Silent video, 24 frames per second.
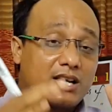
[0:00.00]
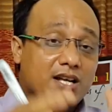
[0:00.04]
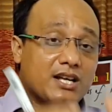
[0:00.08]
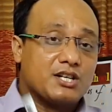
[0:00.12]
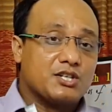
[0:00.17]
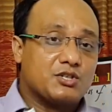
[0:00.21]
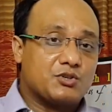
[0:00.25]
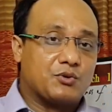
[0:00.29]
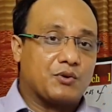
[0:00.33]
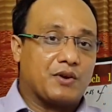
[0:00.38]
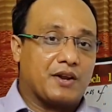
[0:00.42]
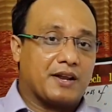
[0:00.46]

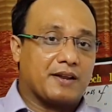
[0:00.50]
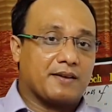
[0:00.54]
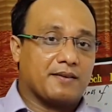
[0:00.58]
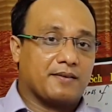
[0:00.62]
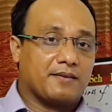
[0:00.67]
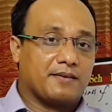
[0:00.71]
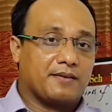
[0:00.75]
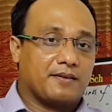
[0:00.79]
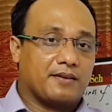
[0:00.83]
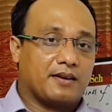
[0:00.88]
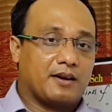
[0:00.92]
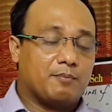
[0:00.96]
country,
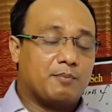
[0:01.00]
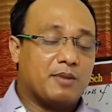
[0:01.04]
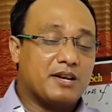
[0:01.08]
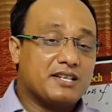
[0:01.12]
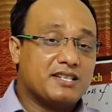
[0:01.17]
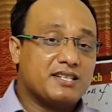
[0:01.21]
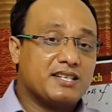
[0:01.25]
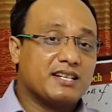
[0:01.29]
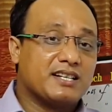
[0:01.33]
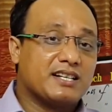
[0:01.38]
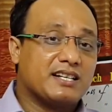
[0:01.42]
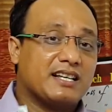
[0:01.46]

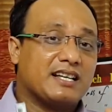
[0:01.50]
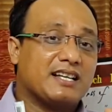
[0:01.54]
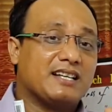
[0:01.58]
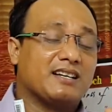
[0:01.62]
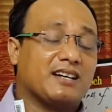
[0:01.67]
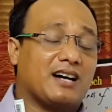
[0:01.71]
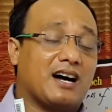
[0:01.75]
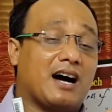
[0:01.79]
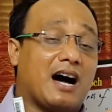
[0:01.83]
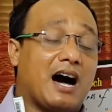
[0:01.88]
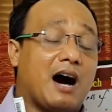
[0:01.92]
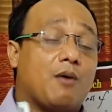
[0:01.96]

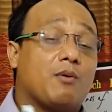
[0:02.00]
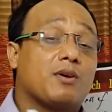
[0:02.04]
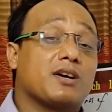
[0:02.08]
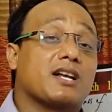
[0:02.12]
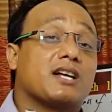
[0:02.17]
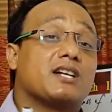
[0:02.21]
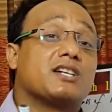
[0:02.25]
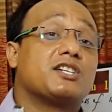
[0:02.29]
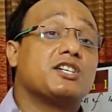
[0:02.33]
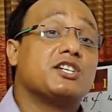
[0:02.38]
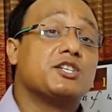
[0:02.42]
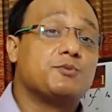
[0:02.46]
basically our
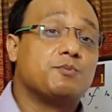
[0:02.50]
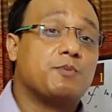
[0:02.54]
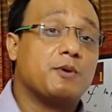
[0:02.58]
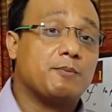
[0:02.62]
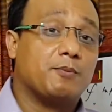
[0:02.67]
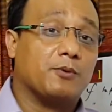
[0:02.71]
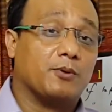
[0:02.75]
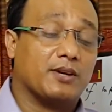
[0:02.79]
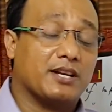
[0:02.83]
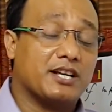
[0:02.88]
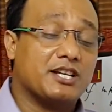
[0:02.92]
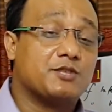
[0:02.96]
country's
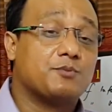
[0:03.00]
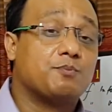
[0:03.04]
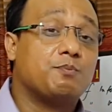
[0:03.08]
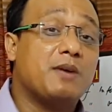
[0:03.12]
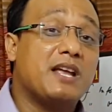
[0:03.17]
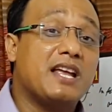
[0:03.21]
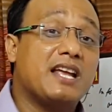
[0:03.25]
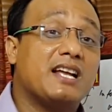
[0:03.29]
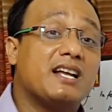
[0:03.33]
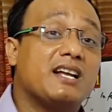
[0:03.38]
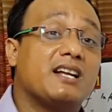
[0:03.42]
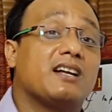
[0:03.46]
people is
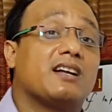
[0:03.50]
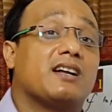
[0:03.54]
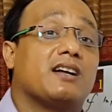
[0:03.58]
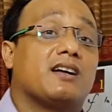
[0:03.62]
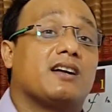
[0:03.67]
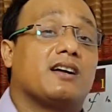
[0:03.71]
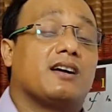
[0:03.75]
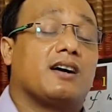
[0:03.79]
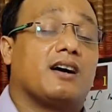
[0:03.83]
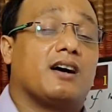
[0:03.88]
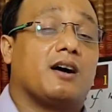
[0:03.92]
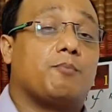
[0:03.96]
being
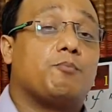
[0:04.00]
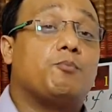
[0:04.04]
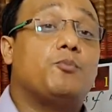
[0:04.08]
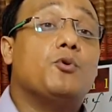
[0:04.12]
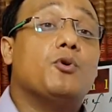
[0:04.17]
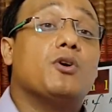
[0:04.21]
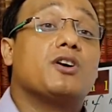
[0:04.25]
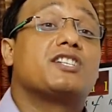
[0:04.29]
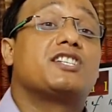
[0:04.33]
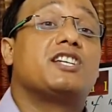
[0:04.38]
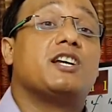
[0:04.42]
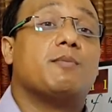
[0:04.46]

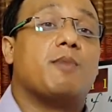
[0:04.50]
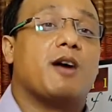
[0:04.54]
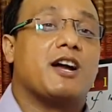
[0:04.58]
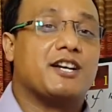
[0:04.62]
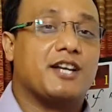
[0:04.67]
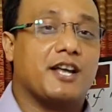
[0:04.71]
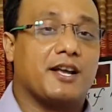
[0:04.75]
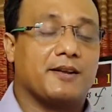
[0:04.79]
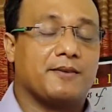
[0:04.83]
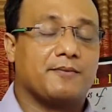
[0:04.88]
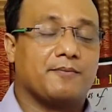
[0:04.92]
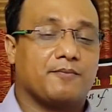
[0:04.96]
poor day by
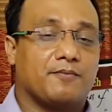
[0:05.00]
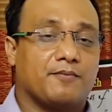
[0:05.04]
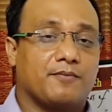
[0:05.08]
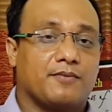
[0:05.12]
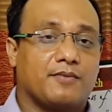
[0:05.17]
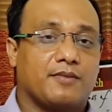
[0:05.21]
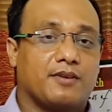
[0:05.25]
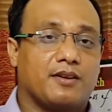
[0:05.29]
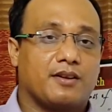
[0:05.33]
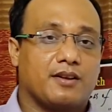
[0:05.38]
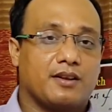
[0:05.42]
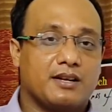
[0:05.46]
day.
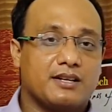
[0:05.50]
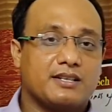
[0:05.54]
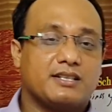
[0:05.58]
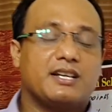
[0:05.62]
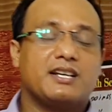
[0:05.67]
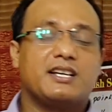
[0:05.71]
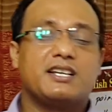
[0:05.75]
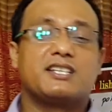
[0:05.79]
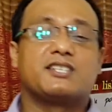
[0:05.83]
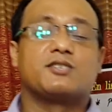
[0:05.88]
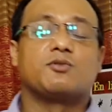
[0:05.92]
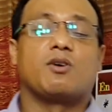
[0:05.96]

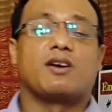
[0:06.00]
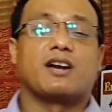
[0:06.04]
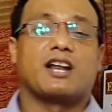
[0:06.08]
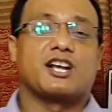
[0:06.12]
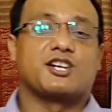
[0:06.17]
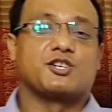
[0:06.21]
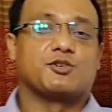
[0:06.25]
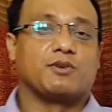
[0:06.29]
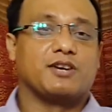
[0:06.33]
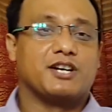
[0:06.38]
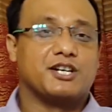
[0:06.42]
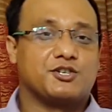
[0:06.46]
This is not
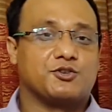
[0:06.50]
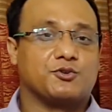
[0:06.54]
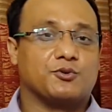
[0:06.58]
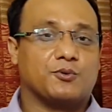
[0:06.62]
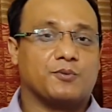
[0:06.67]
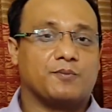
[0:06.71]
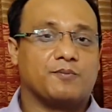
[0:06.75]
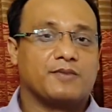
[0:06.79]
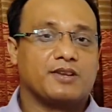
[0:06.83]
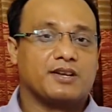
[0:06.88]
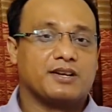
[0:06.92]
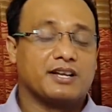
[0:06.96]
actually
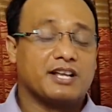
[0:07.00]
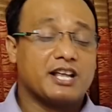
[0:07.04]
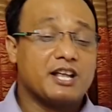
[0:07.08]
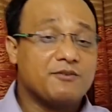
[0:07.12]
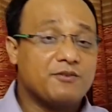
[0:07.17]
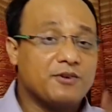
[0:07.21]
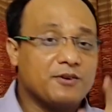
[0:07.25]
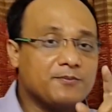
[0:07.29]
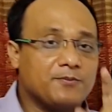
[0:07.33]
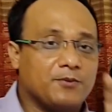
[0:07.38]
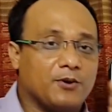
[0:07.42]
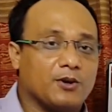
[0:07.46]
true.
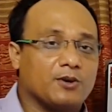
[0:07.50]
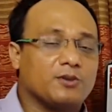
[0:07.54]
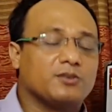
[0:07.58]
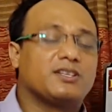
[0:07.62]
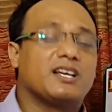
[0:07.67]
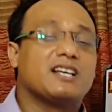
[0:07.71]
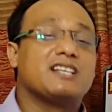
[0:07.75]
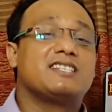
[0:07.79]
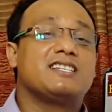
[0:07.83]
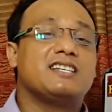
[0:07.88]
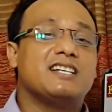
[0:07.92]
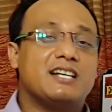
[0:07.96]
If we follow
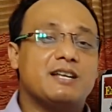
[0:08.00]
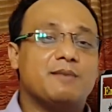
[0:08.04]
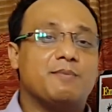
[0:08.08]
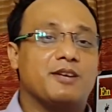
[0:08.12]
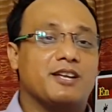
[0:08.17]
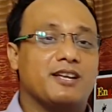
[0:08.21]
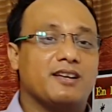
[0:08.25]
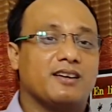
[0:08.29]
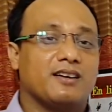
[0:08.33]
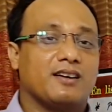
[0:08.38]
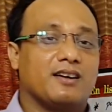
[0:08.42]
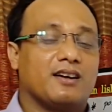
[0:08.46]
the
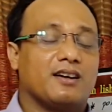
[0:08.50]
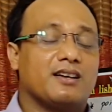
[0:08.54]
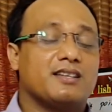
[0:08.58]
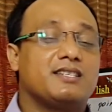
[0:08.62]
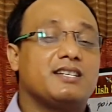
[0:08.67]
GDP,